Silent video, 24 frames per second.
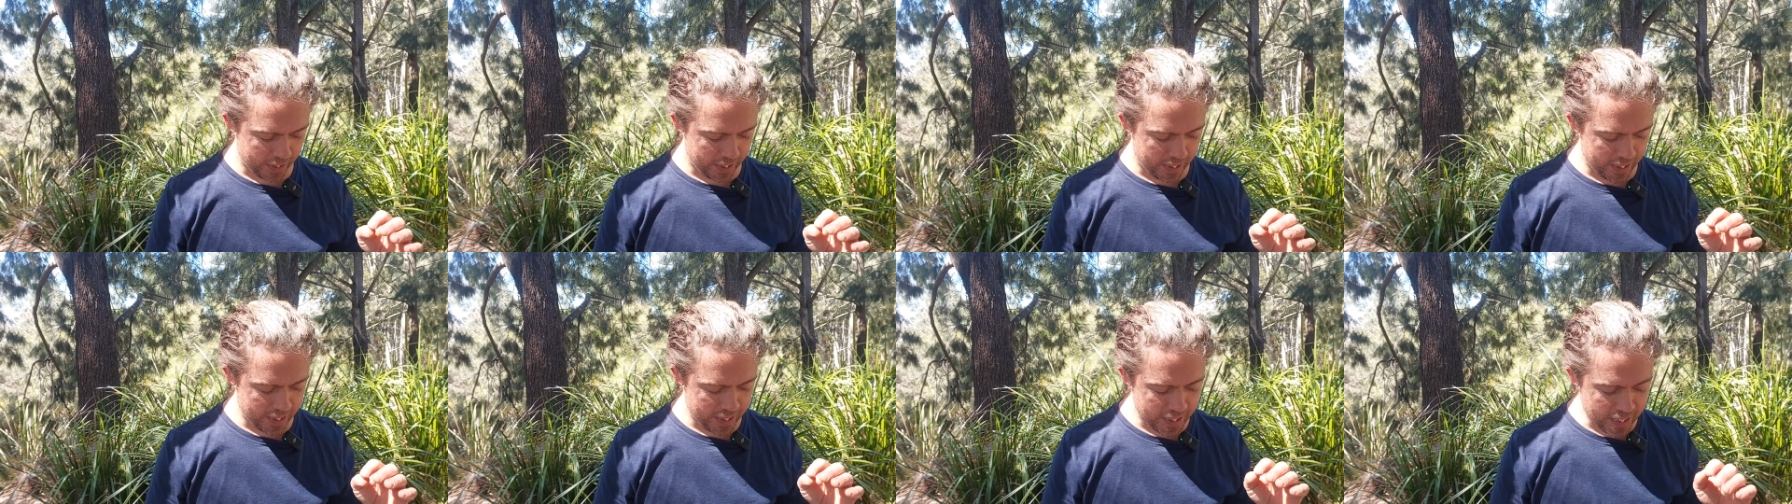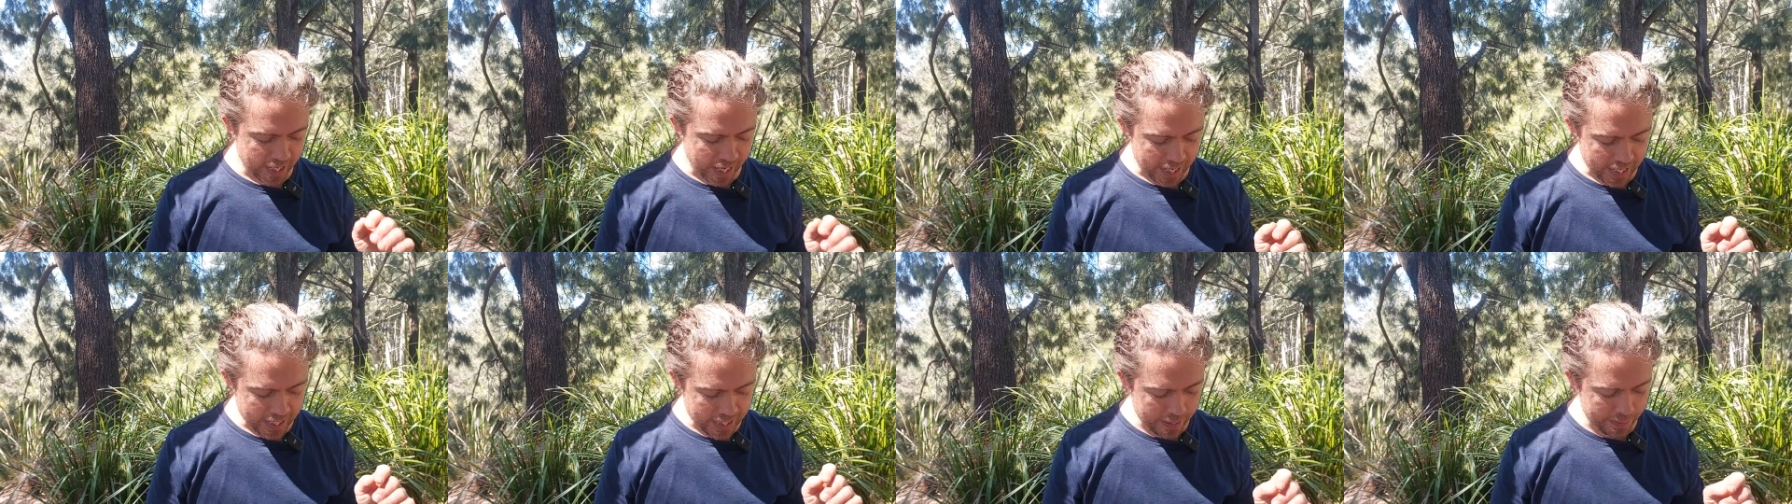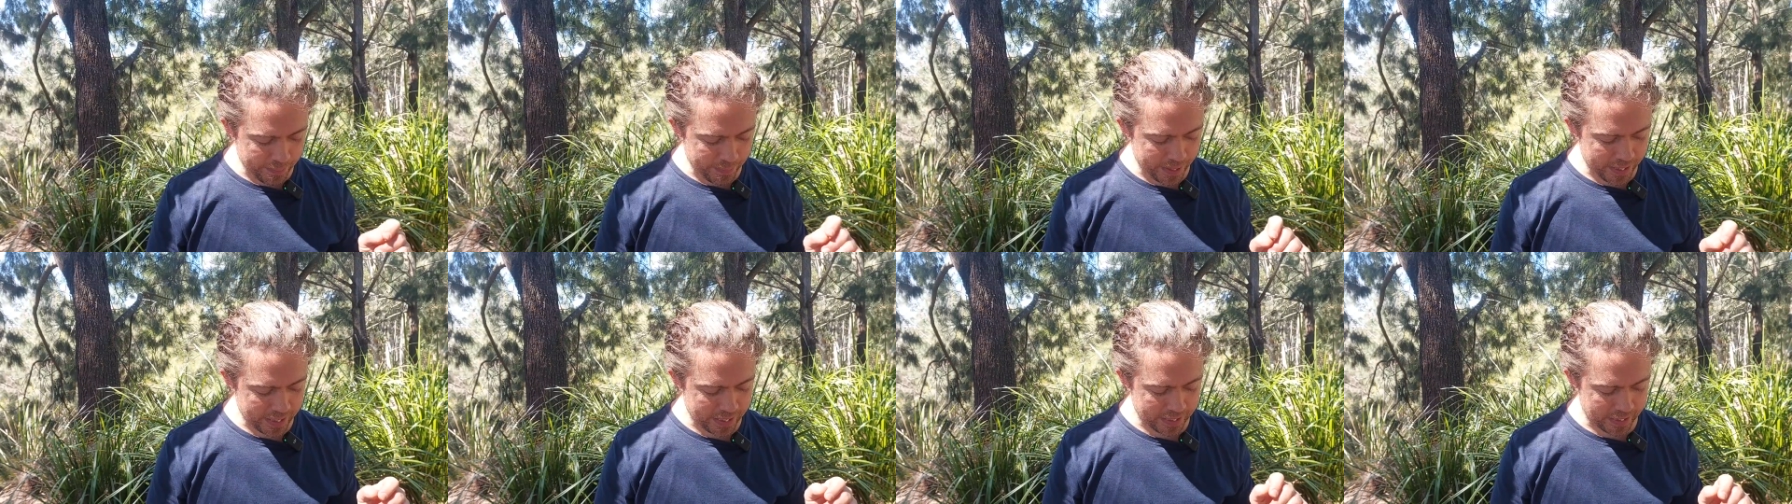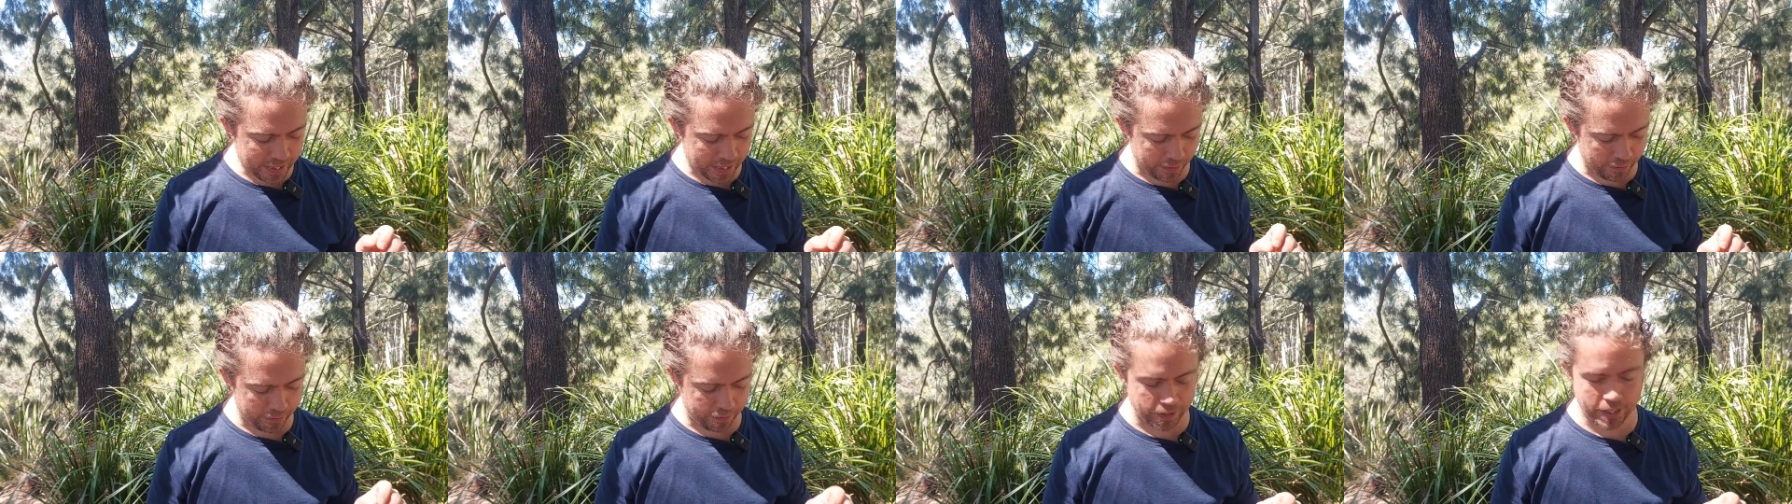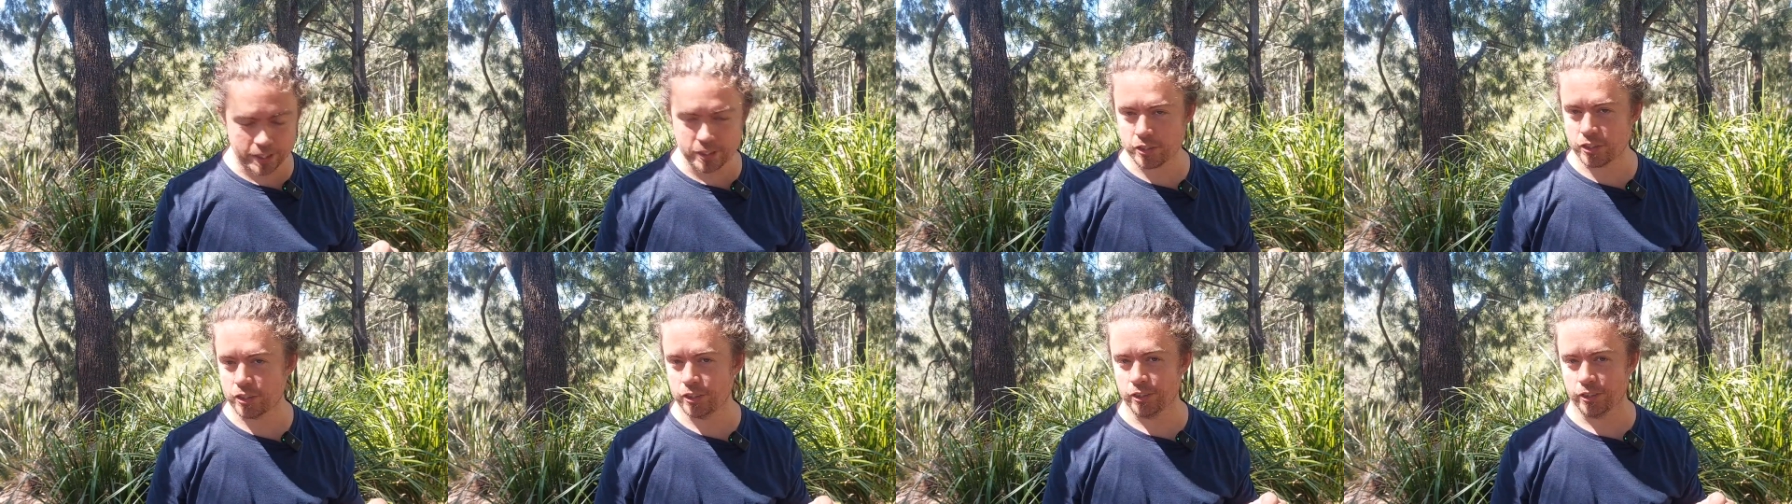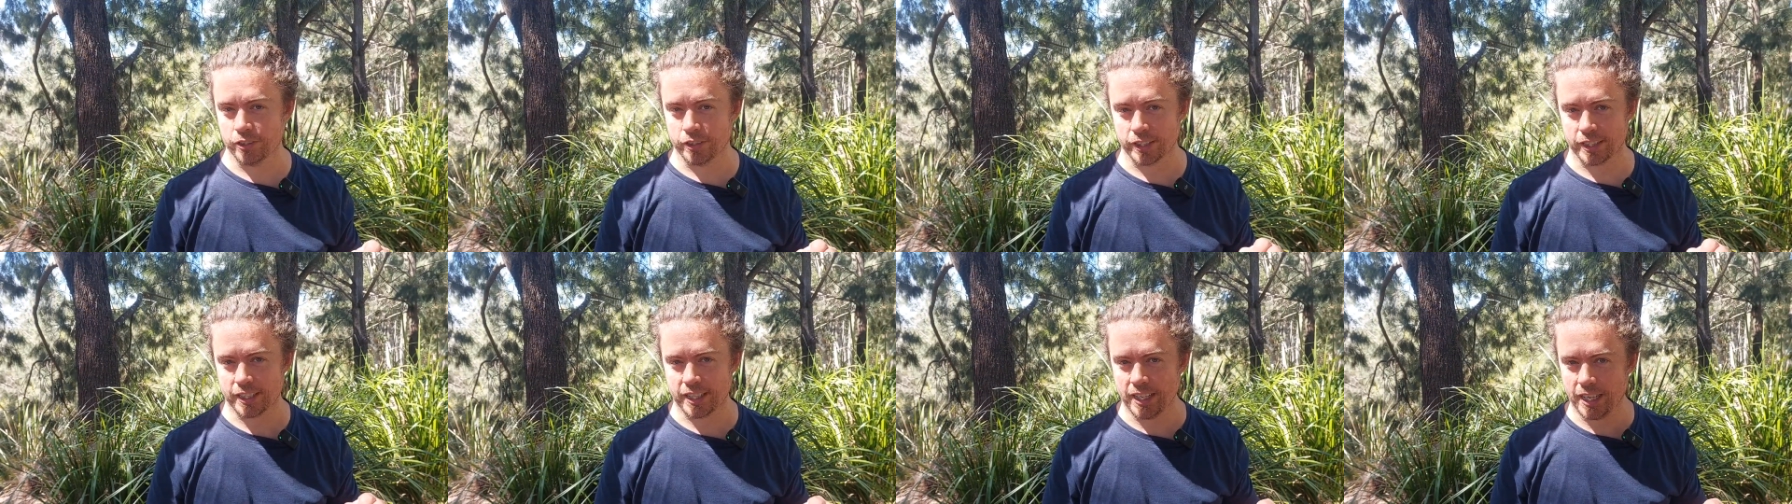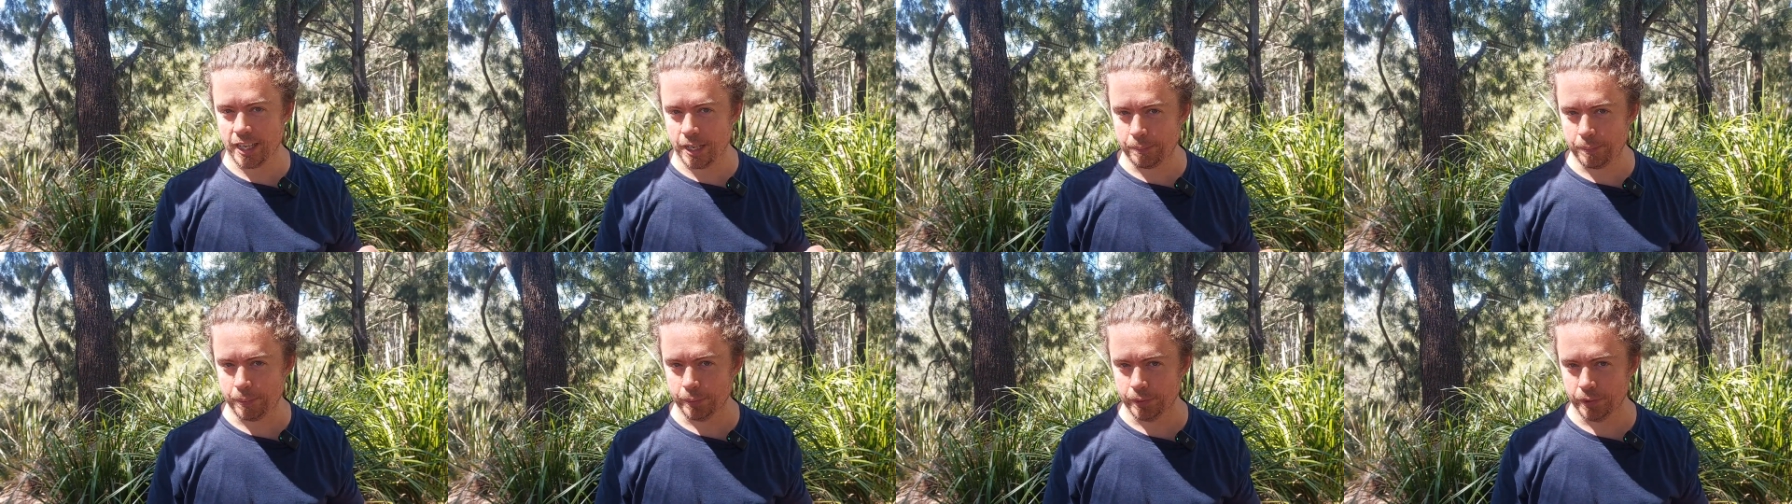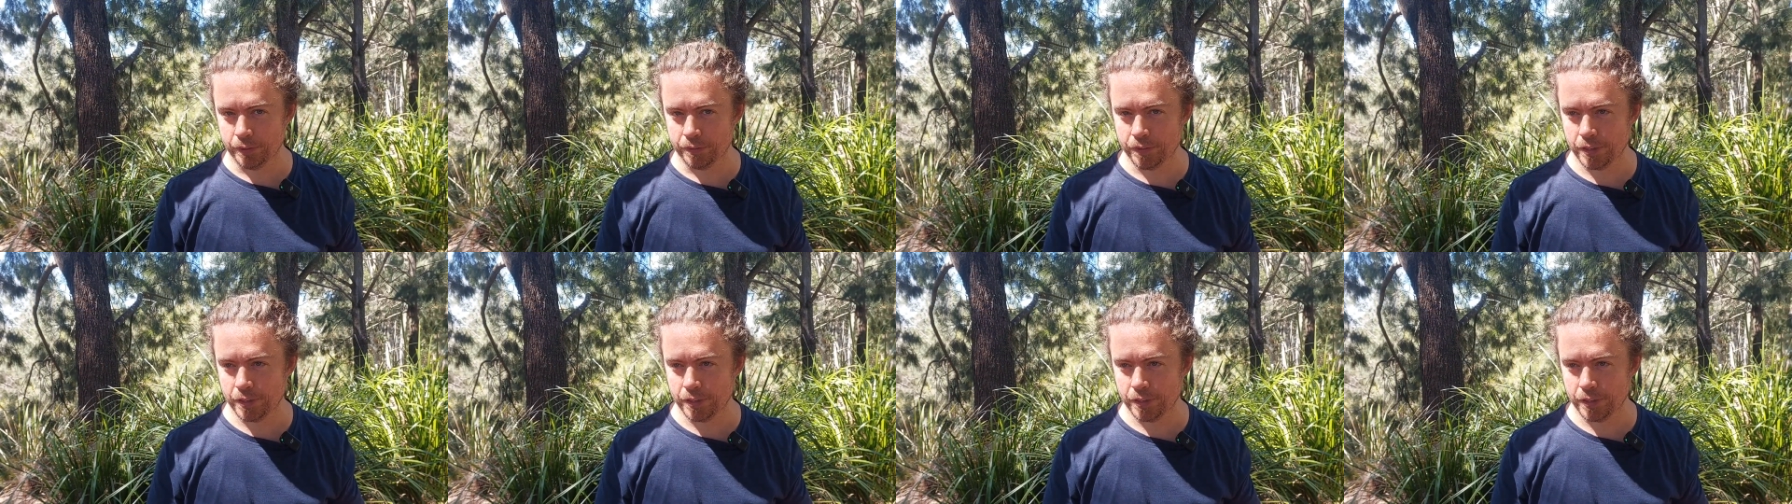naming convention on a couple